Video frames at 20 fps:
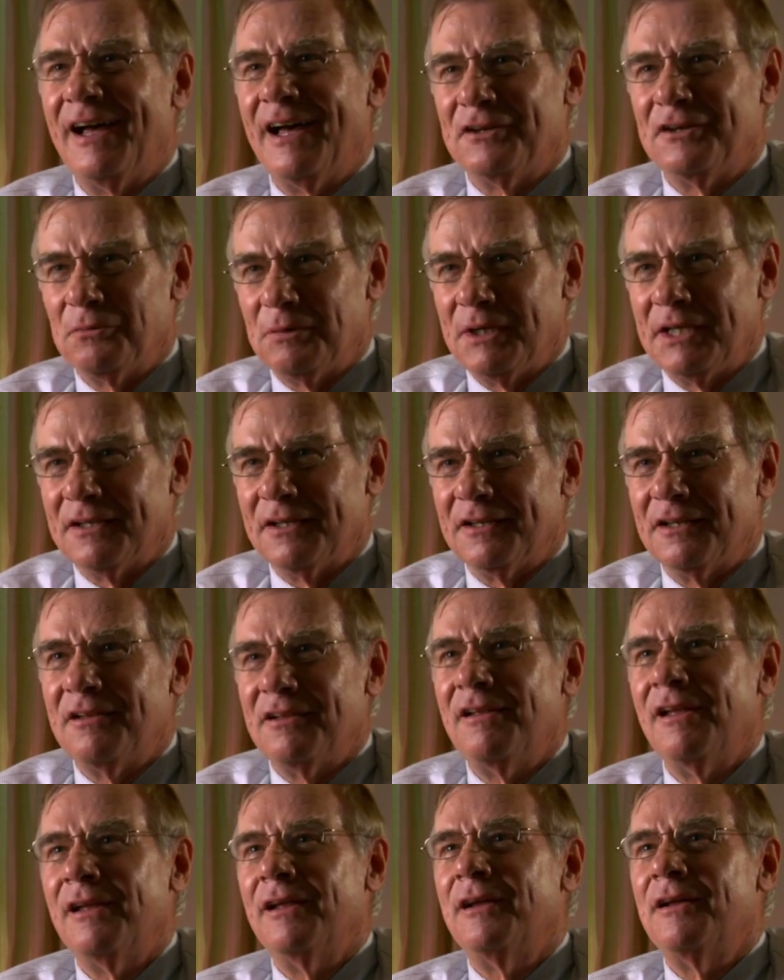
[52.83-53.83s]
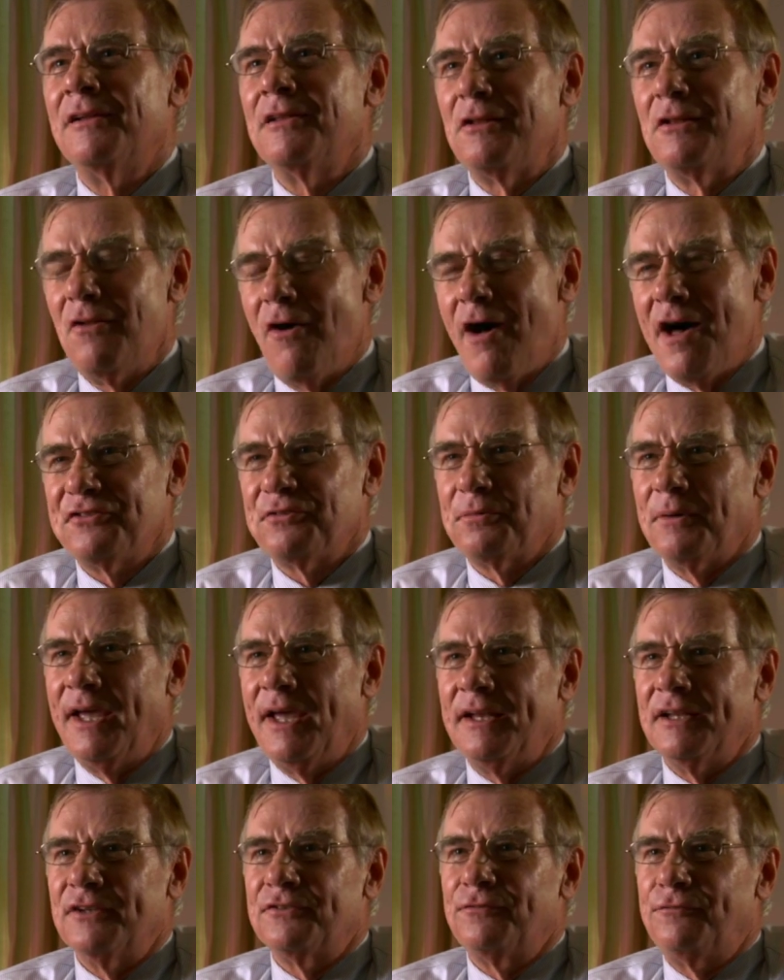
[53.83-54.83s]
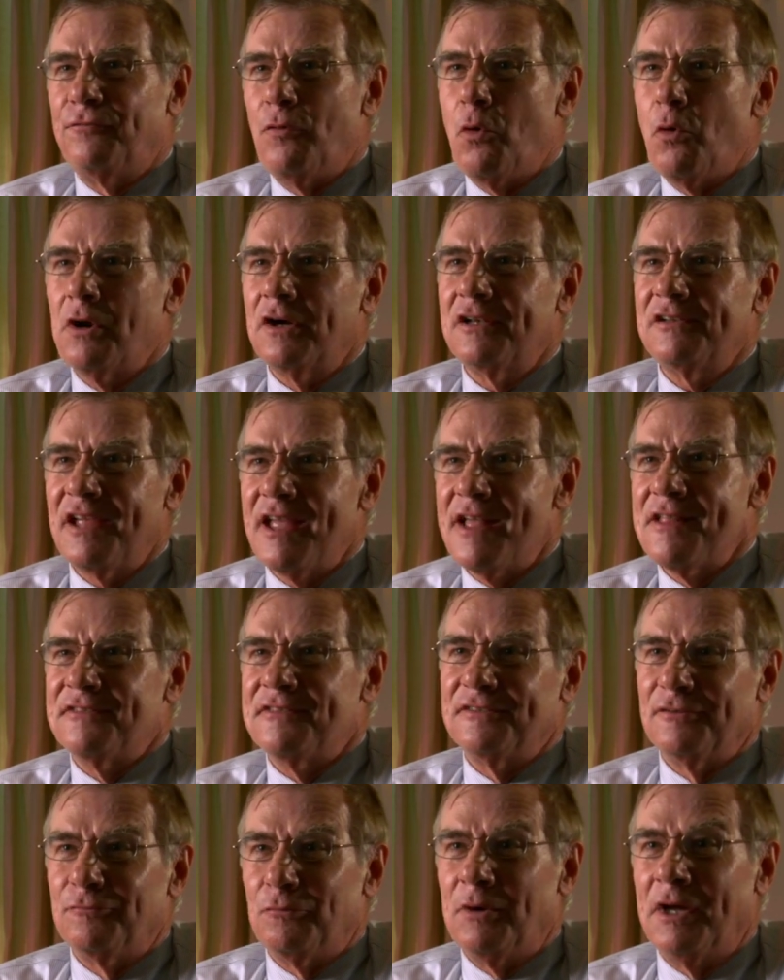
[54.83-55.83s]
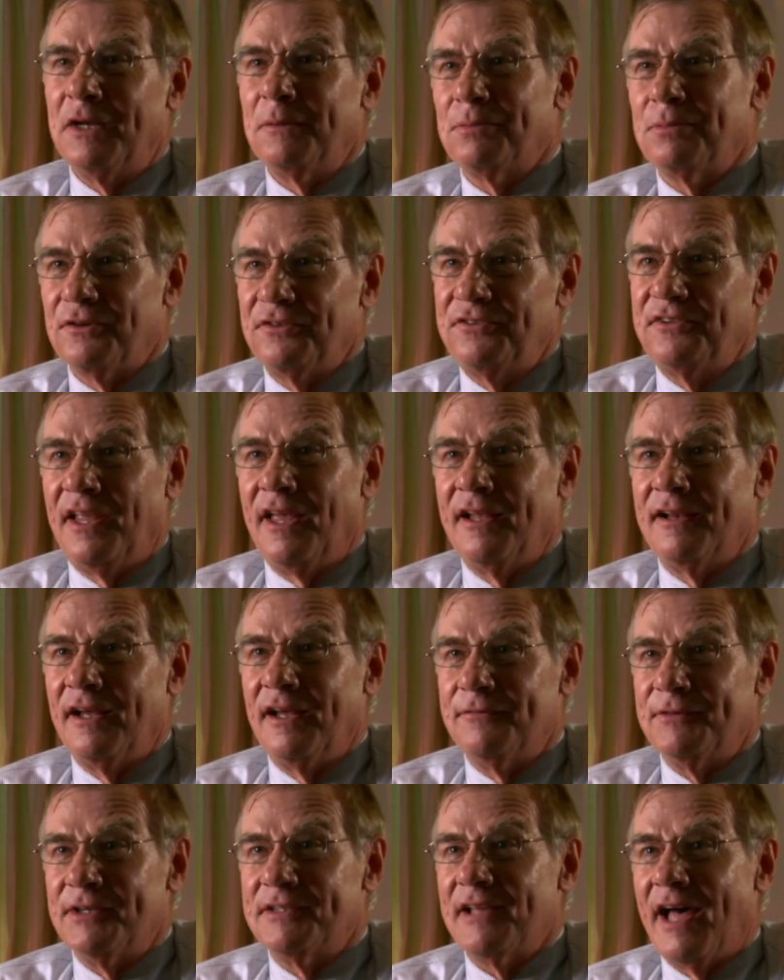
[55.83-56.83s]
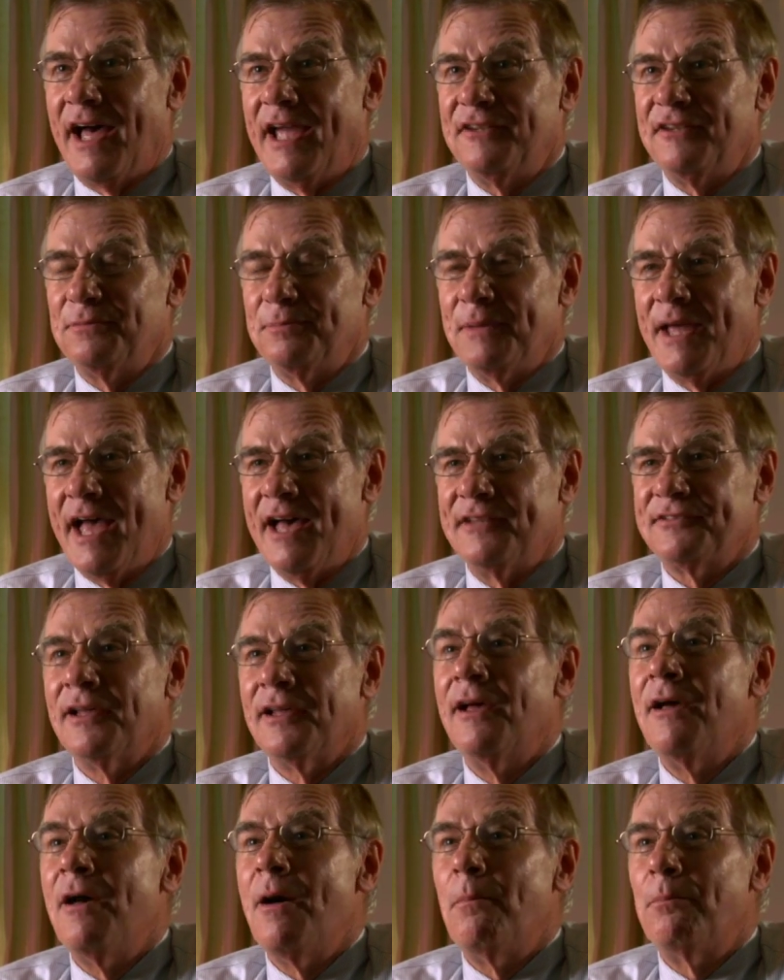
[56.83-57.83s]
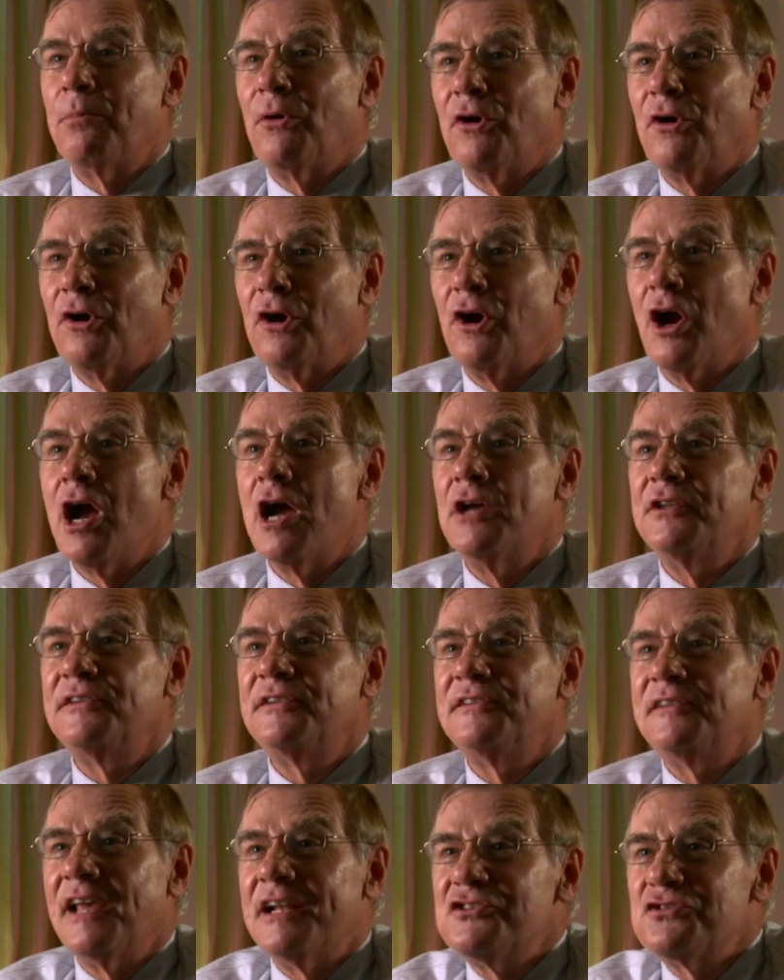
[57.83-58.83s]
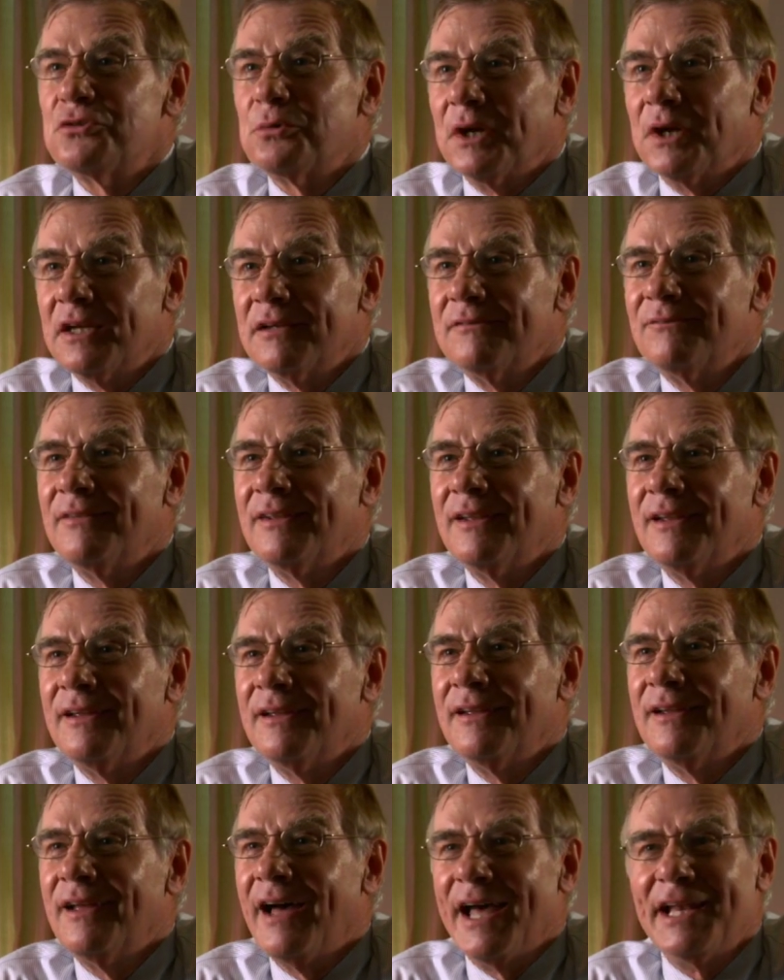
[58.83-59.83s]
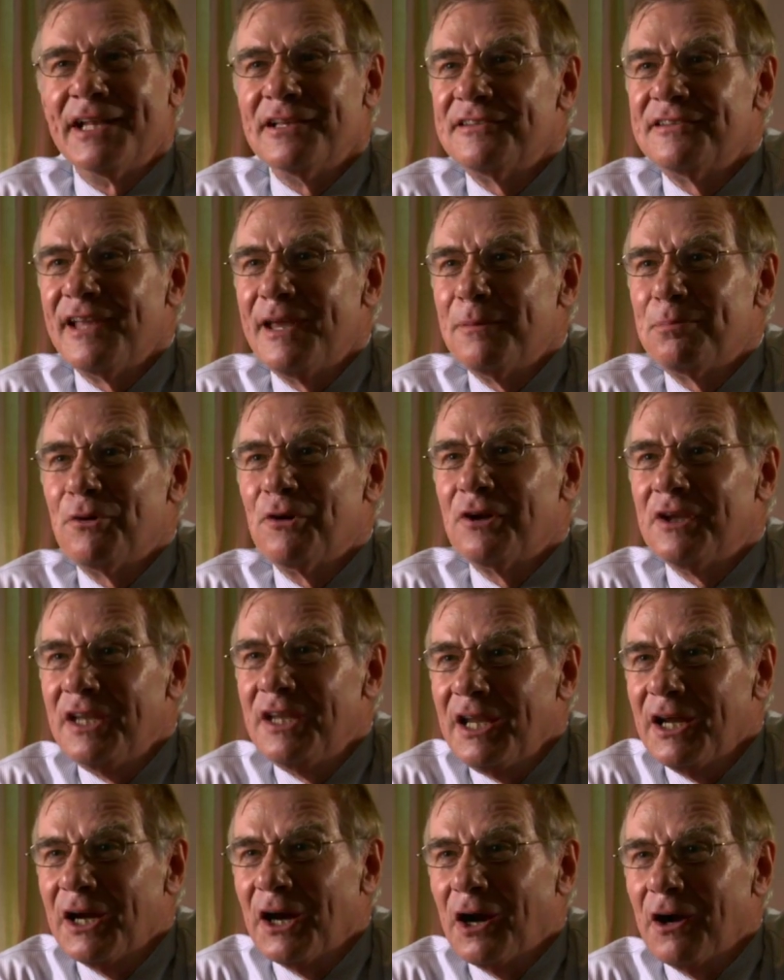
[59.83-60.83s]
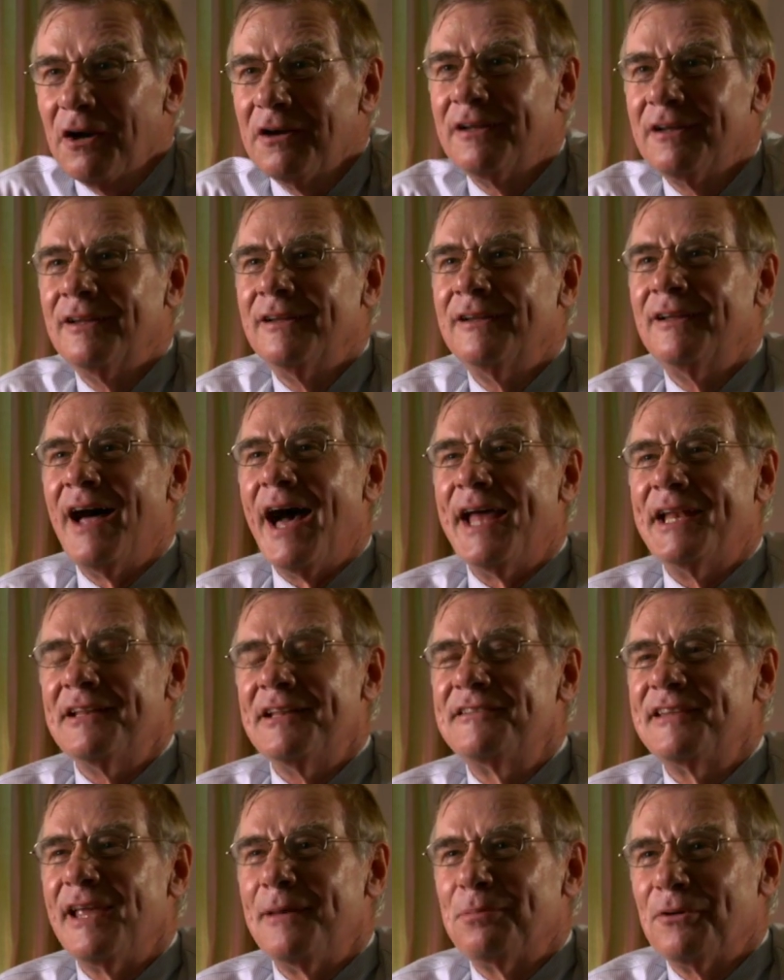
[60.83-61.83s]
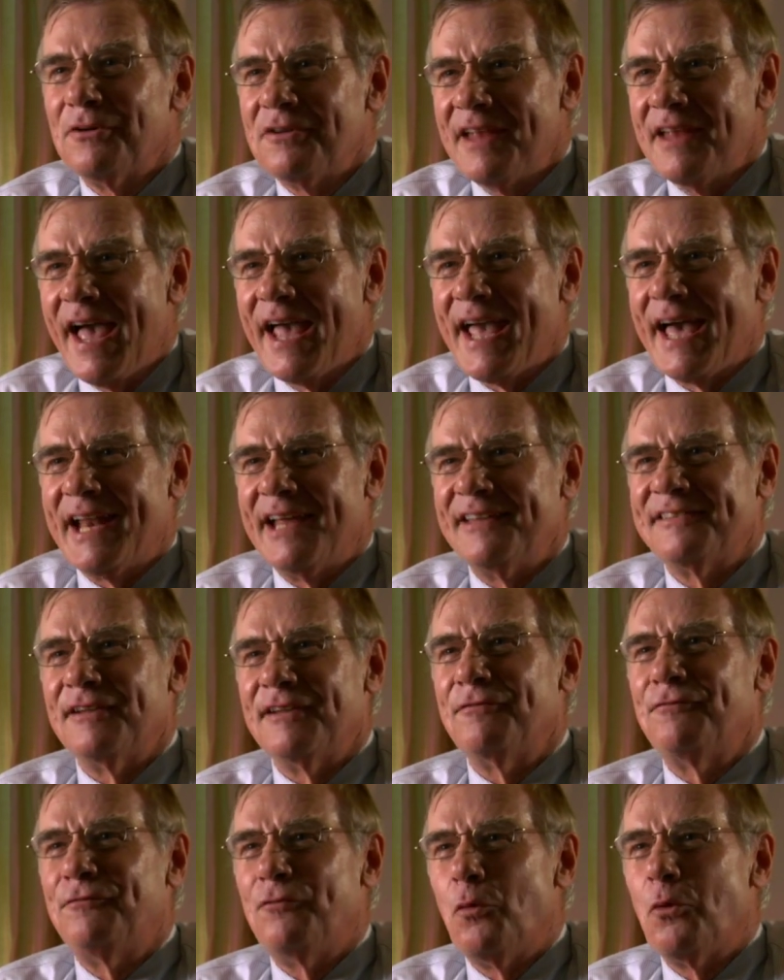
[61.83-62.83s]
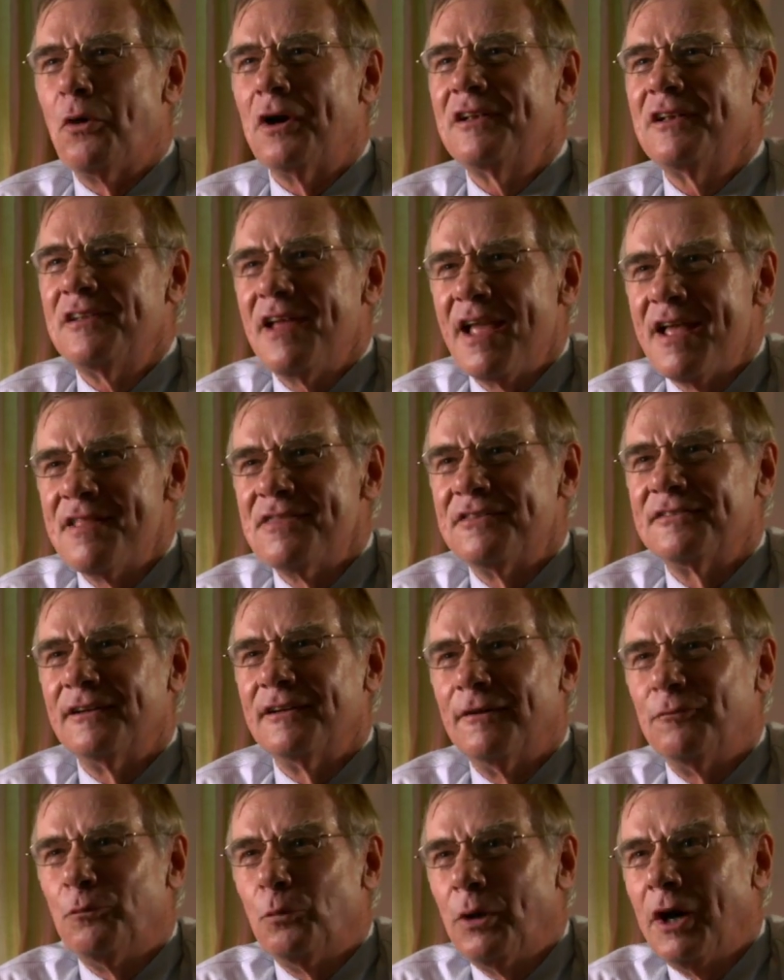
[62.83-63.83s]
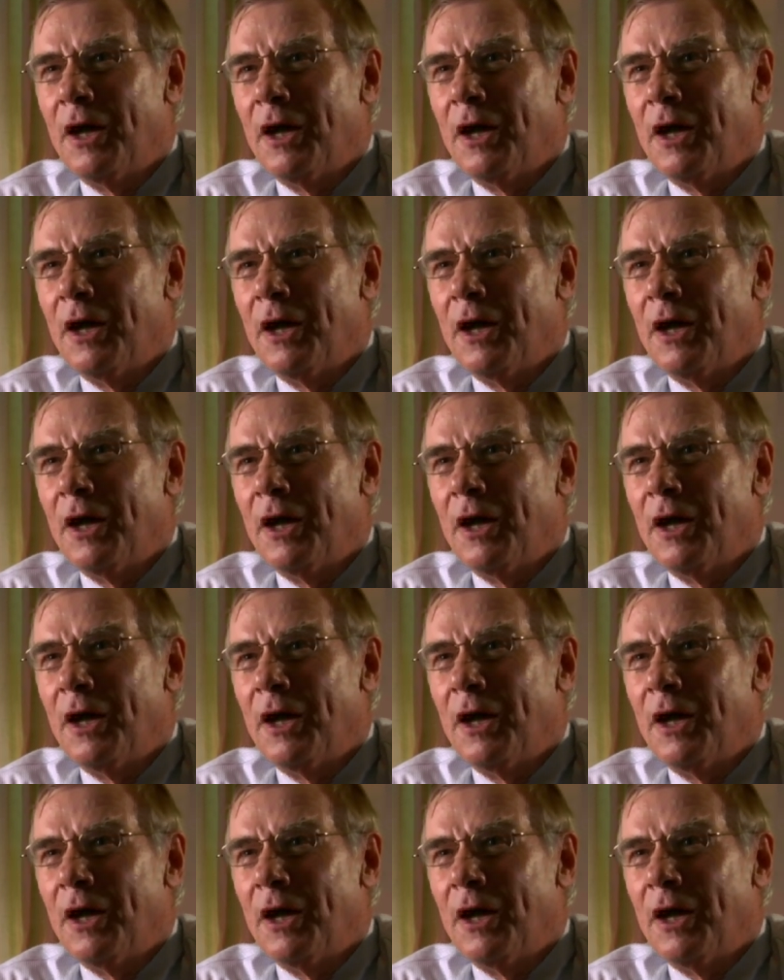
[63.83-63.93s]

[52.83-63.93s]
on Greenland. The loss rate is four tenths of 1% of its ice mass per century. I didn't say per year, I didn't say per decade, I said four tenths of